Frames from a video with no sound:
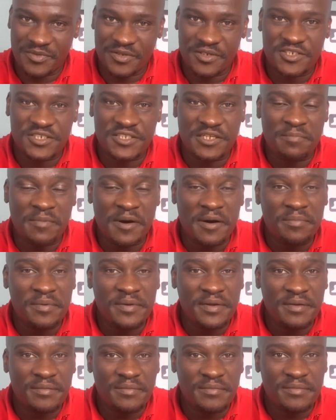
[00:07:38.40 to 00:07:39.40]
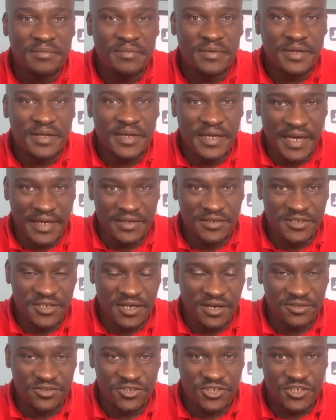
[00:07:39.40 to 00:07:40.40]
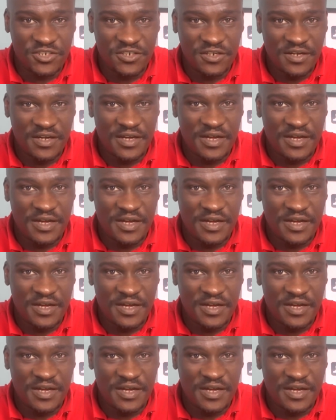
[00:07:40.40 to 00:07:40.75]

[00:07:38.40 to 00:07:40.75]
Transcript: step up, get in touch,